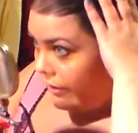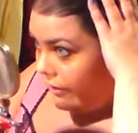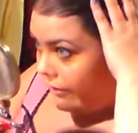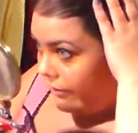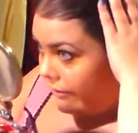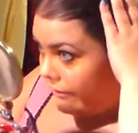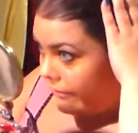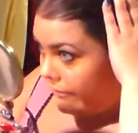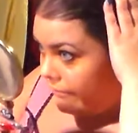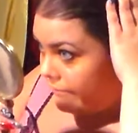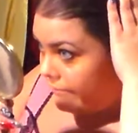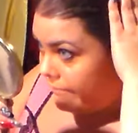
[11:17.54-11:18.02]

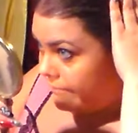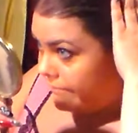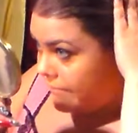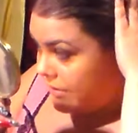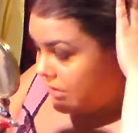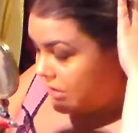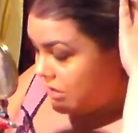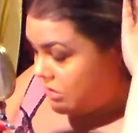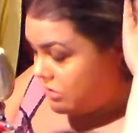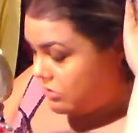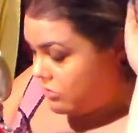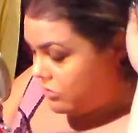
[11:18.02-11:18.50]
um,
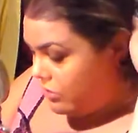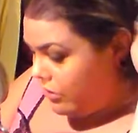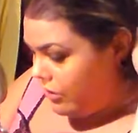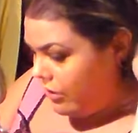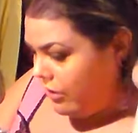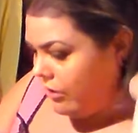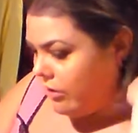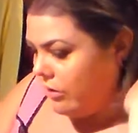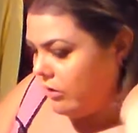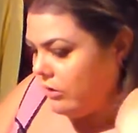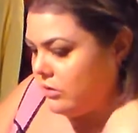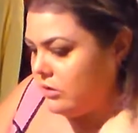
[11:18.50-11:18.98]

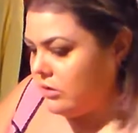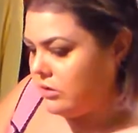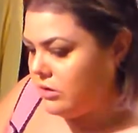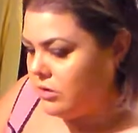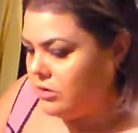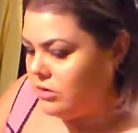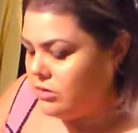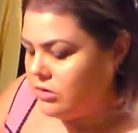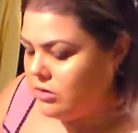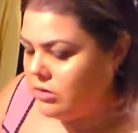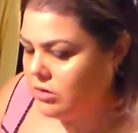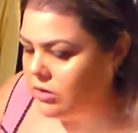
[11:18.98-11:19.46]
strong.
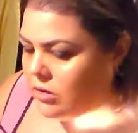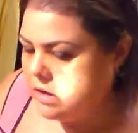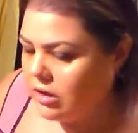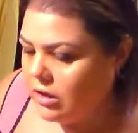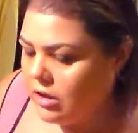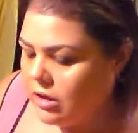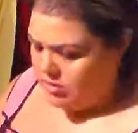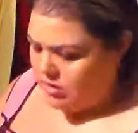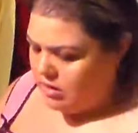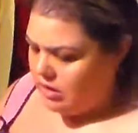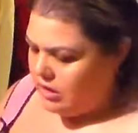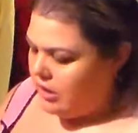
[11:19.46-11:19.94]

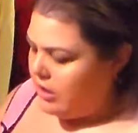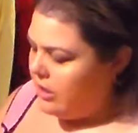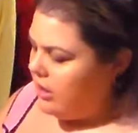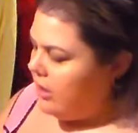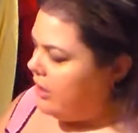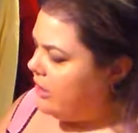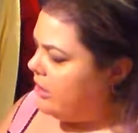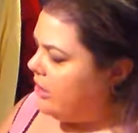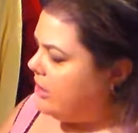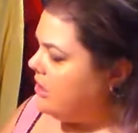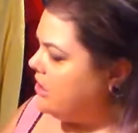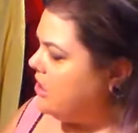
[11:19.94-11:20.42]

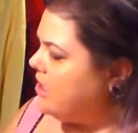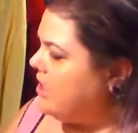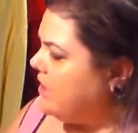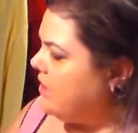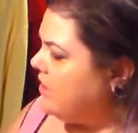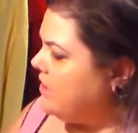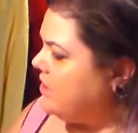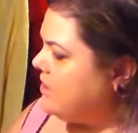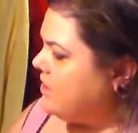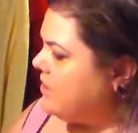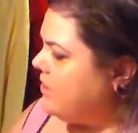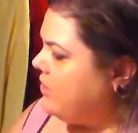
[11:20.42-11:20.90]
I'm going to take
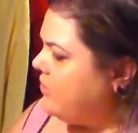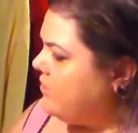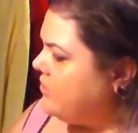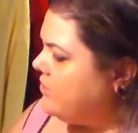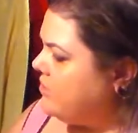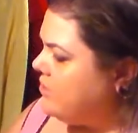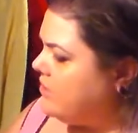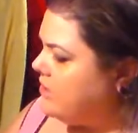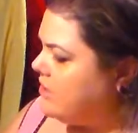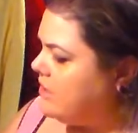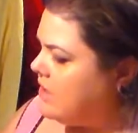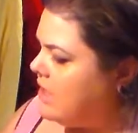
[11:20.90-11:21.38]
this Coastal